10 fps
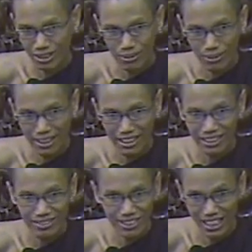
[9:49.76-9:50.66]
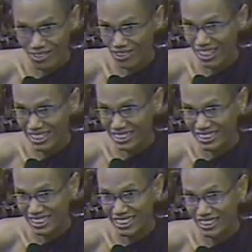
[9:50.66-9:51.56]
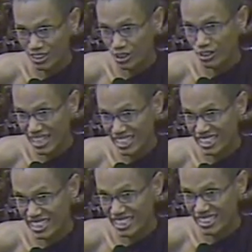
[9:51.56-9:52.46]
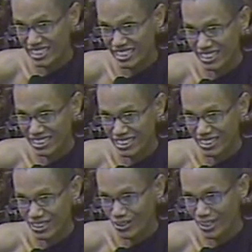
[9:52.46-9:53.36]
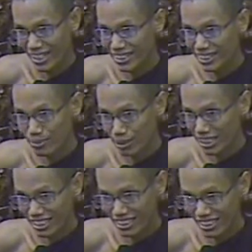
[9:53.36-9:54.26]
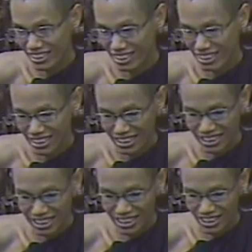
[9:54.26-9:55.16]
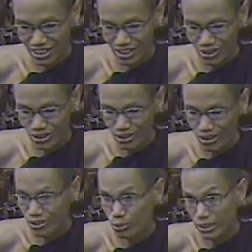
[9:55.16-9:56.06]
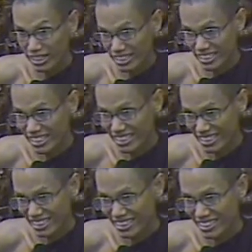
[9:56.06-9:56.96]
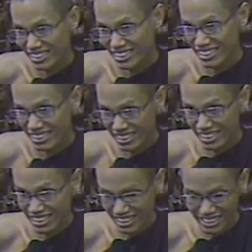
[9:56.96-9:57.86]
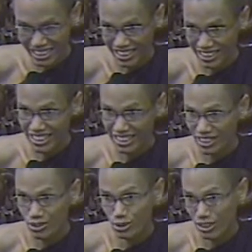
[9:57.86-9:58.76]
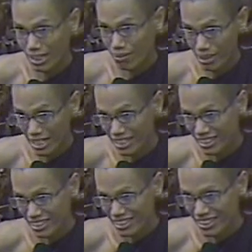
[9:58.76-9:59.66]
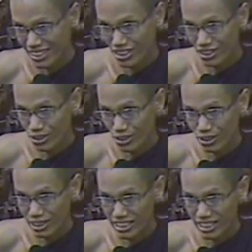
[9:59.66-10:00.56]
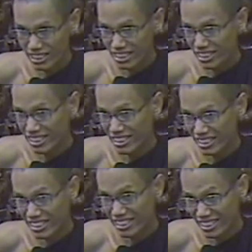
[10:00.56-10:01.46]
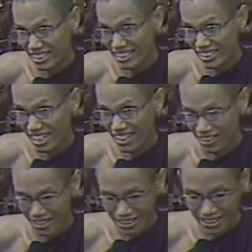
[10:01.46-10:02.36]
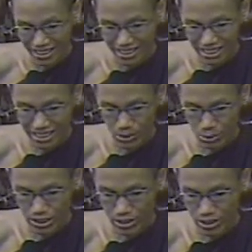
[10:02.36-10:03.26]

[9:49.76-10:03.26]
offering flowers, that is a good action. Good action, but uh, that is not called virati this is Cetasika, just the Kusala mind, no associated with this Cetasika. That is what we